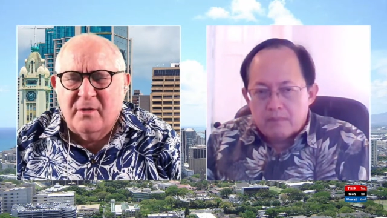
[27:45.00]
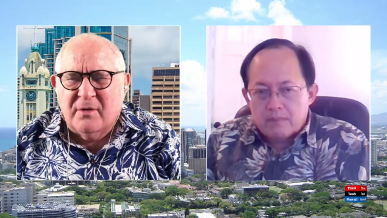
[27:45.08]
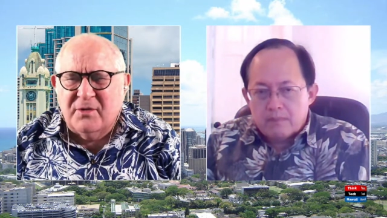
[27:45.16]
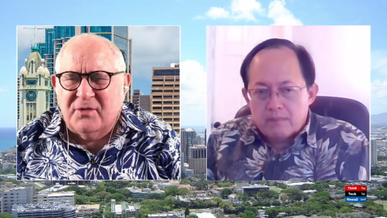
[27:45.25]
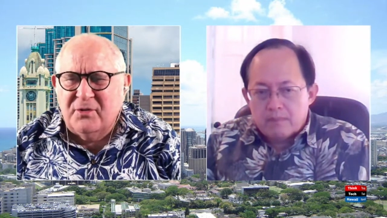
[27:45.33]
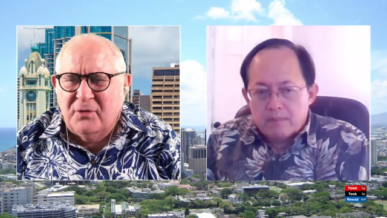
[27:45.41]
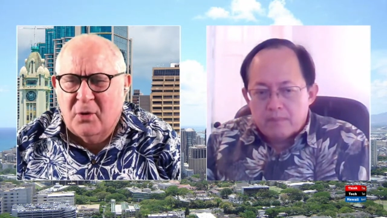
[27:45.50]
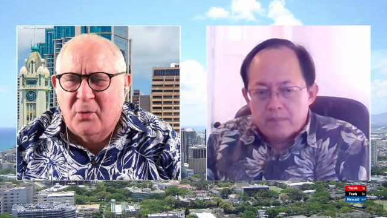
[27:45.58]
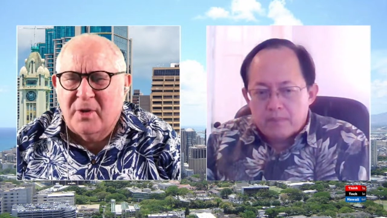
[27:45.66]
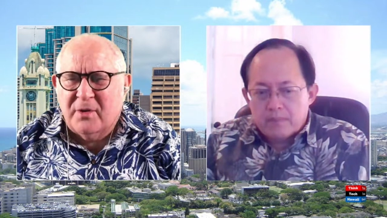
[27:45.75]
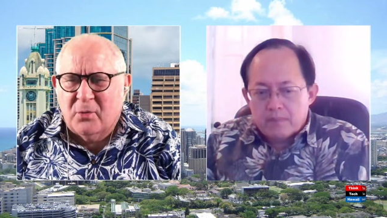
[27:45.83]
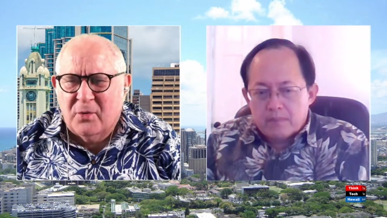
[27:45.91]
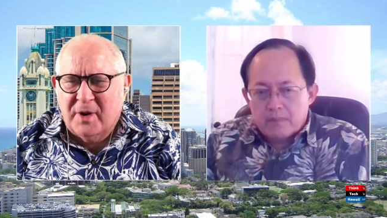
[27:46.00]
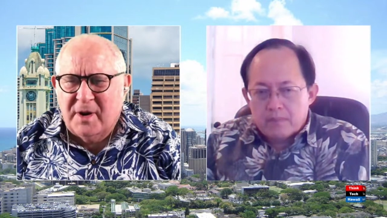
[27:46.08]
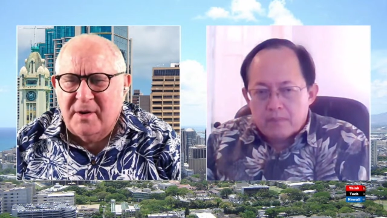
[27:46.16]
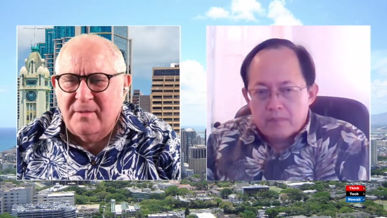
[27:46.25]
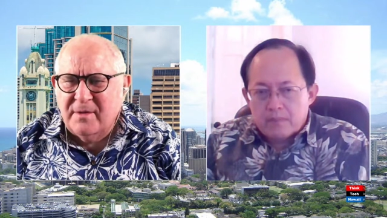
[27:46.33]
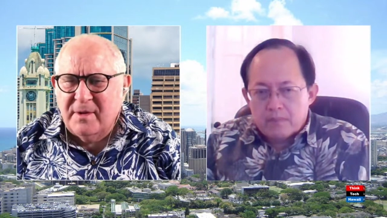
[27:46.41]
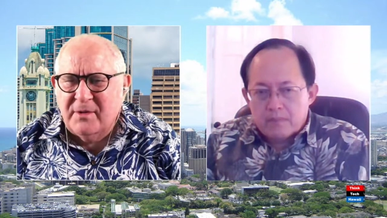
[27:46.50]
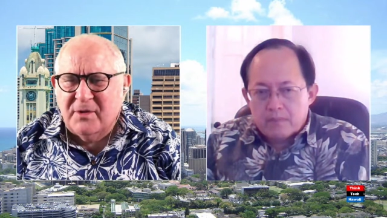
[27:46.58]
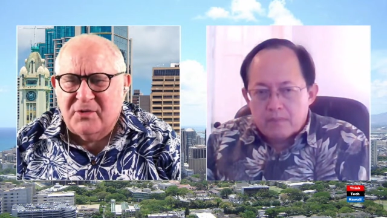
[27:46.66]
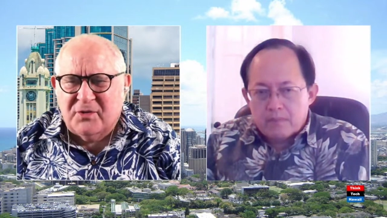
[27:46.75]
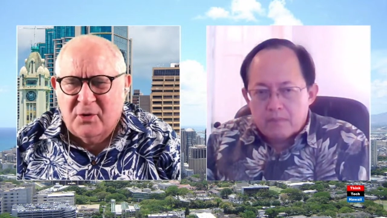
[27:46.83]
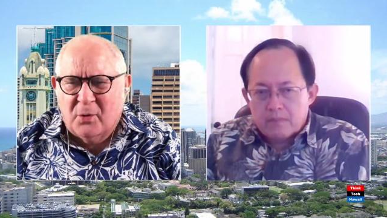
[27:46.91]
Speaker 1: There's no other way, and
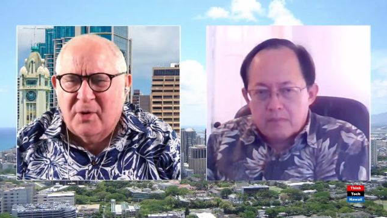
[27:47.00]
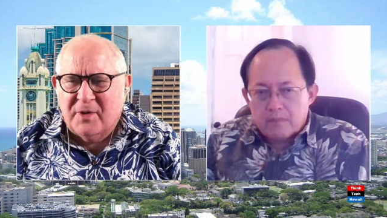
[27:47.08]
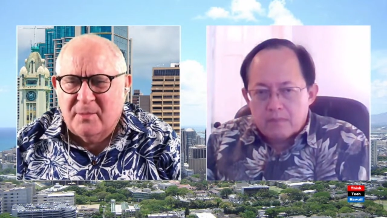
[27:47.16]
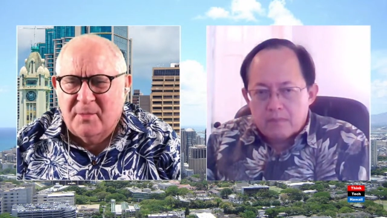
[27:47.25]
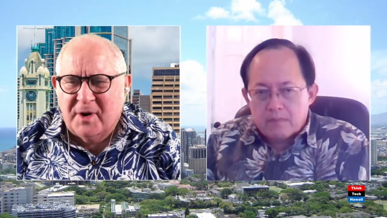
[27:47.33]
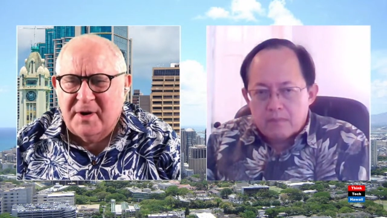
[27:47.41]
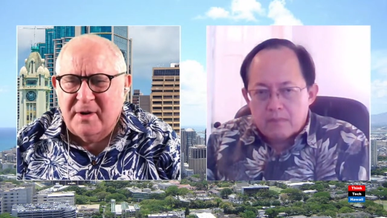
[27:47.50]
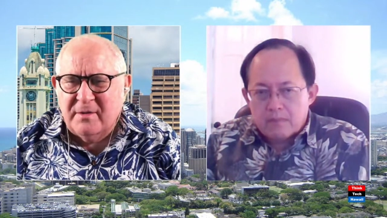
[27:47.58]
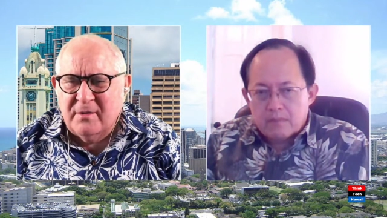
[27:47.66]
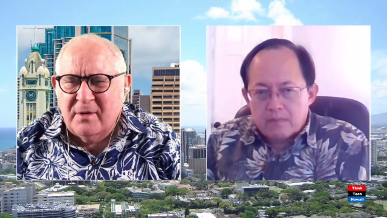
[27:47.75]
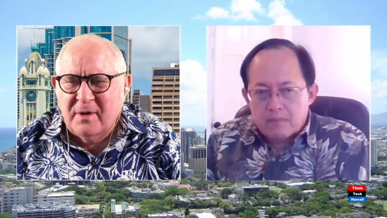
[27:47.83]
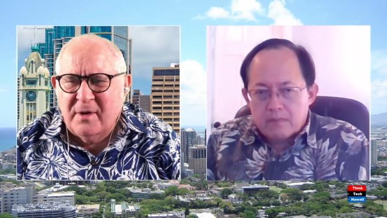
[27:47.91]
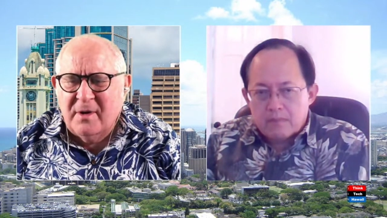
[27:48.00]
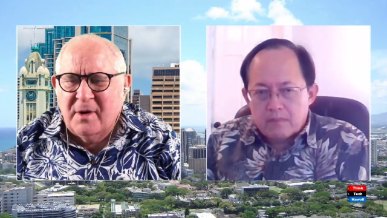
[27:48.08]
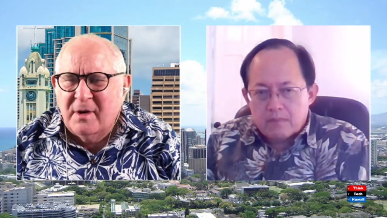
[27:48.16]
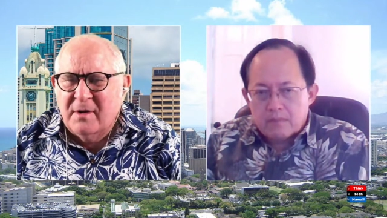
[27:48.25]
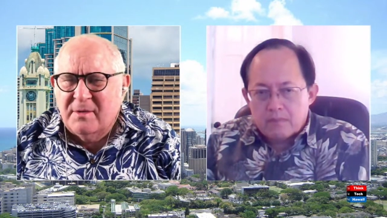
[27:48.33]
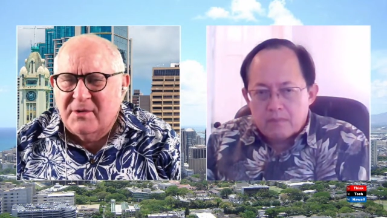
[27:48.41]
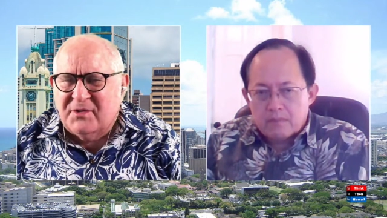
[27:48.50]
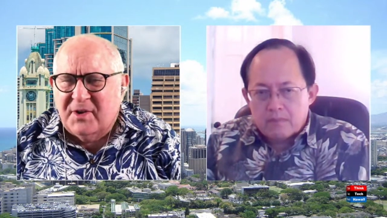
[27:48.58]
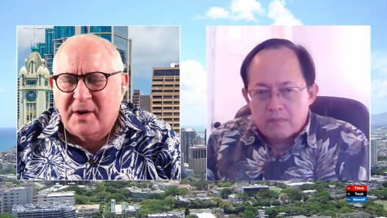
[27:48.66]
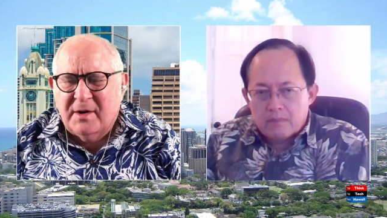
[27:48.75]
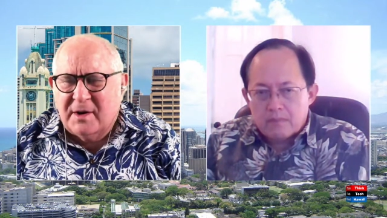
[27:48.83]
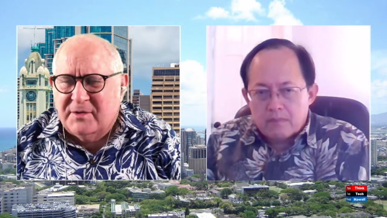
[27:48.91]
there's no other money. The
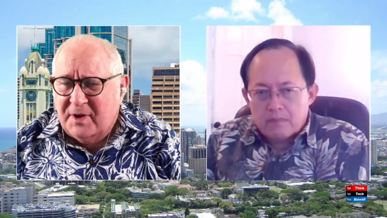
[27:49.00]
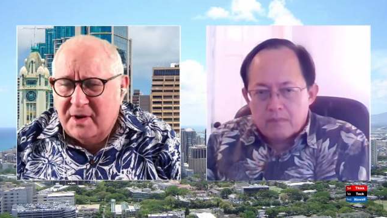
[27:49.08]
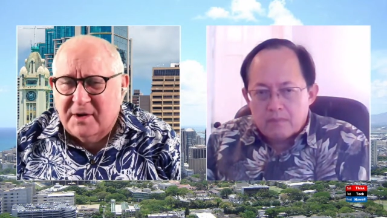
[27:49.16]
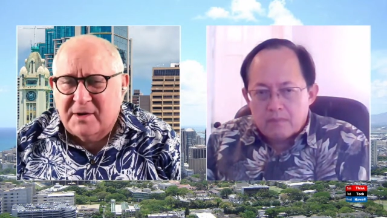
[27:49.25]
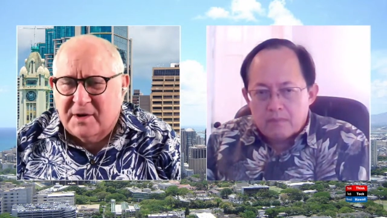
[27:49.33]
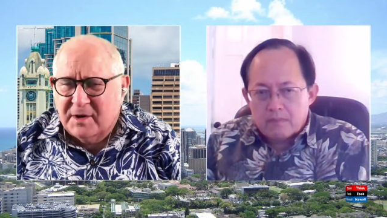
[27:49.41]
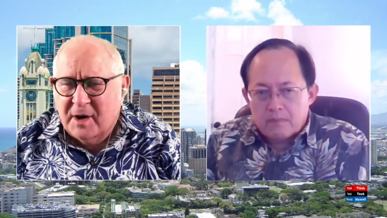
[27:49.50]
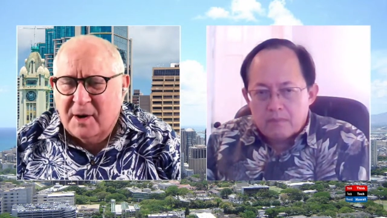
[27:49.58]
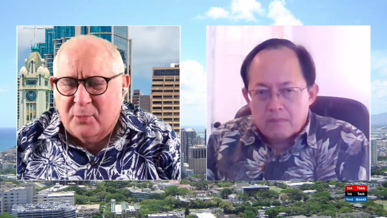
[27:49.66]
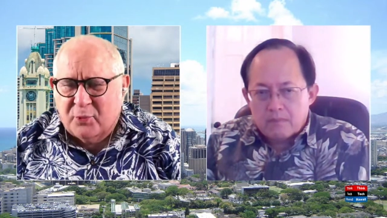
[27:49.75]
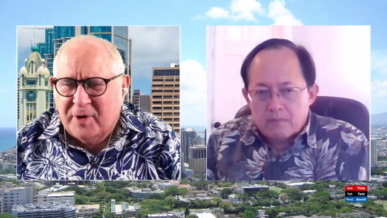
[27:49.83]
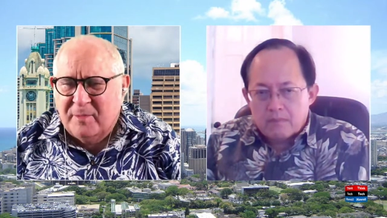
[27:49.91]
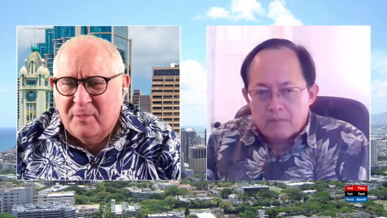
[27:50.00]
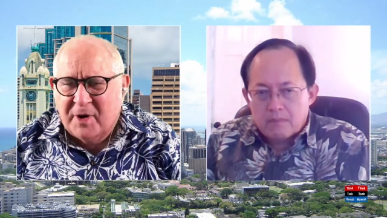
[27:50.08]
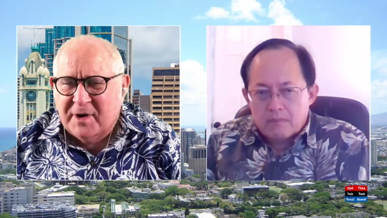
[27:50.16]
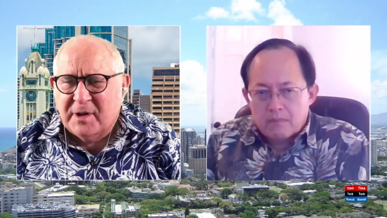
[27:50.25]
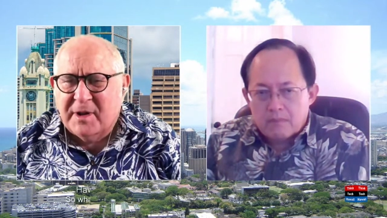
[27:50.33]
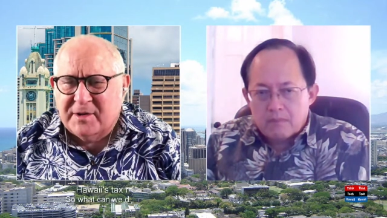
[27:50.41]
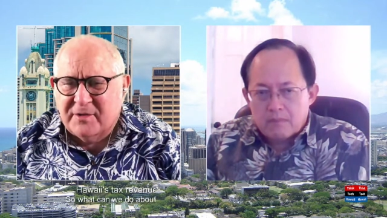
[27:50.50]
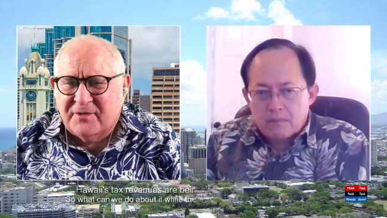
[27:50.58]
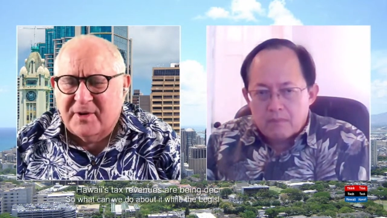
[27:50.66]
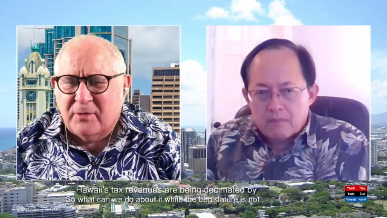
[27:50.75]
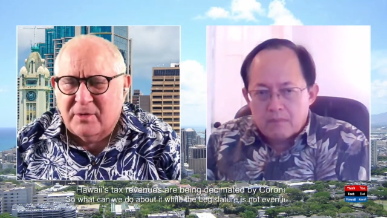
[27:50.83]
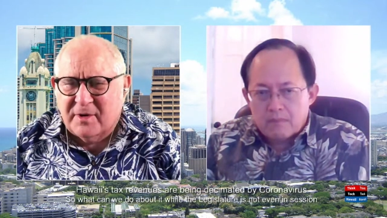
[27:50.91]
state, I take it, cannot print money like the
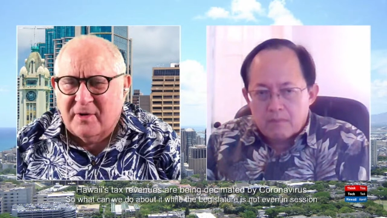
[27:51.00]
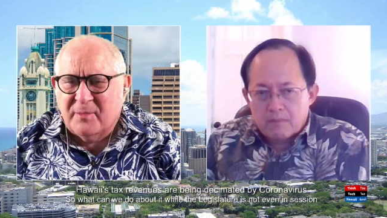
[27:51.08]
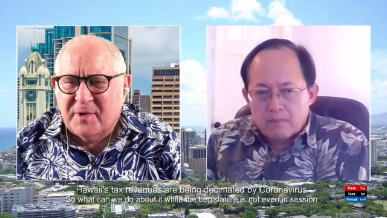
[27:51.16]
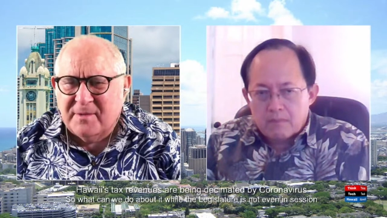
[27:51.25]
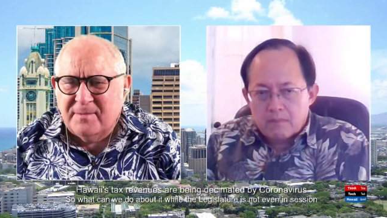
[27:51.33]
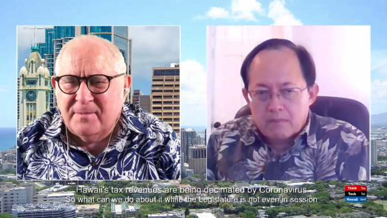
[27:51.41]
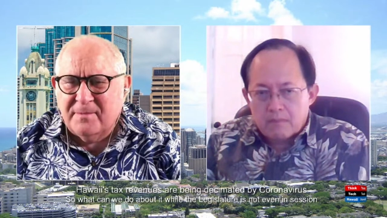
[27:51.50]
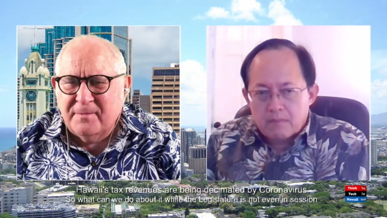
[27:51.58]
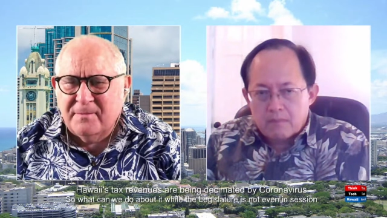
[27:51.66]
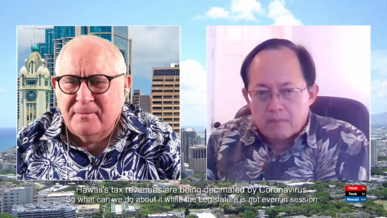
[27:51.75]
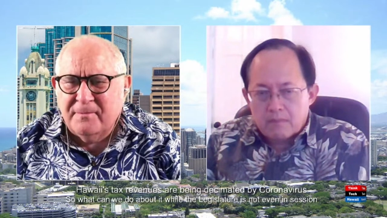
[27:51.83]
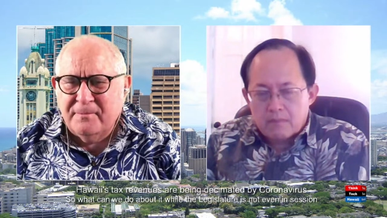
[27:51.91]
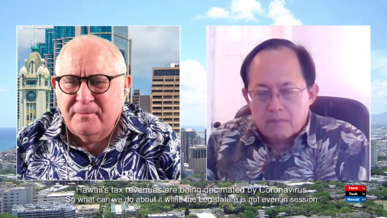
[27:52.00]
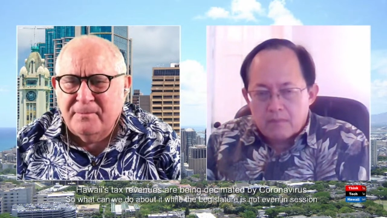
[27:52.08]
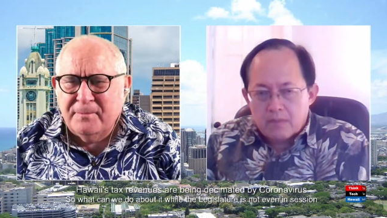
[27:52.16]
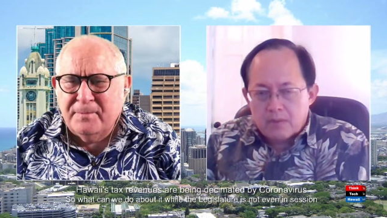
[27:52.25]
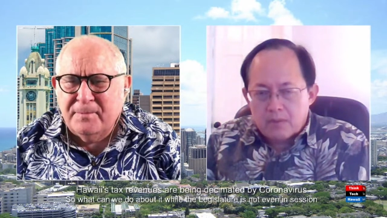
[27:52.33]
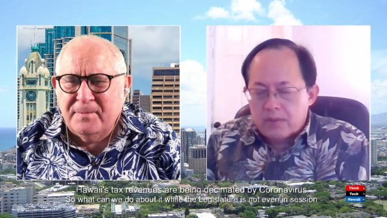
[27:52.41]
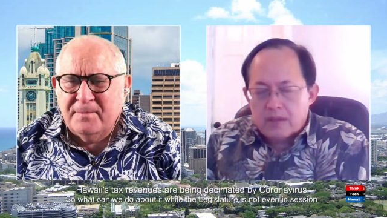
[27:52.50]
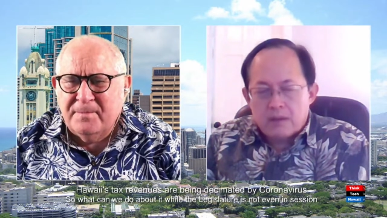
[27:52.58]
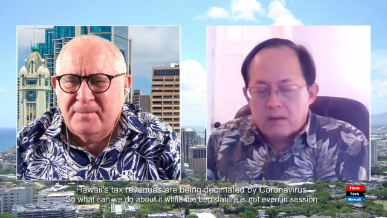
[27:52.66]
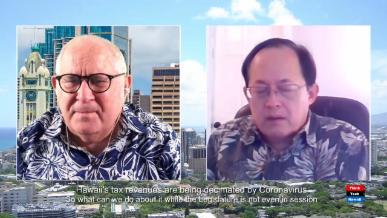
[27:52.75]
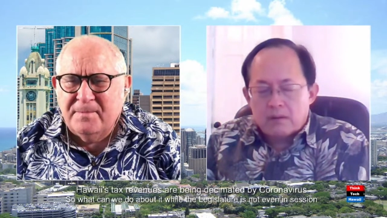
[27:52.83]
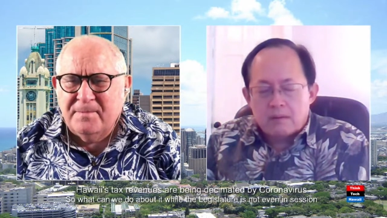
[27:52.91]
federal government. No,
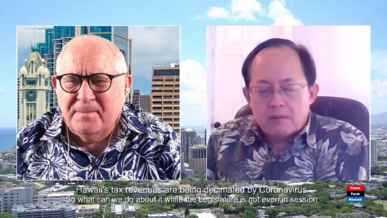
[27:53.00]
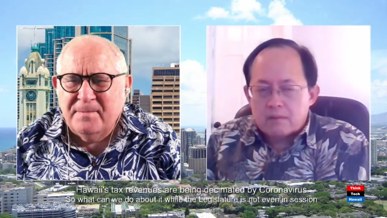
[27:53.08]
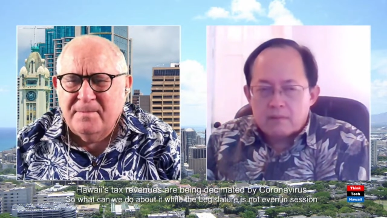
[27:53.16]
they cannot.